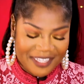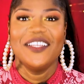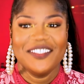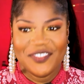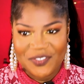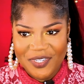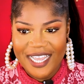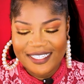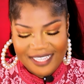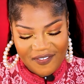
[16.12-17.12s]
You
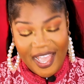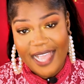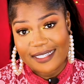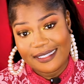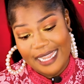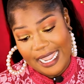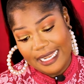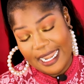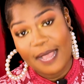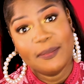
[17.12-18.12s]
guys have asked
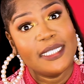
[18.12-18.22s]
and I'm